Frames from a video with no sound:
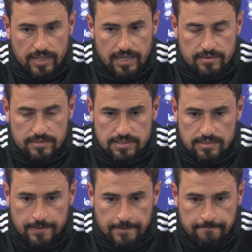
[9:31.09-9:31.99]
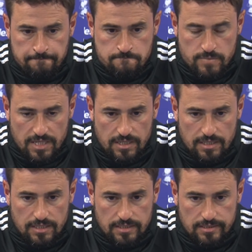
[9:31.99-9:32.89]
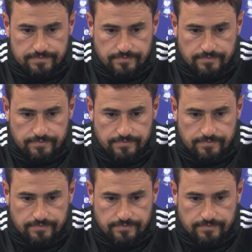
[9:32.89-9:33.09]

he handles the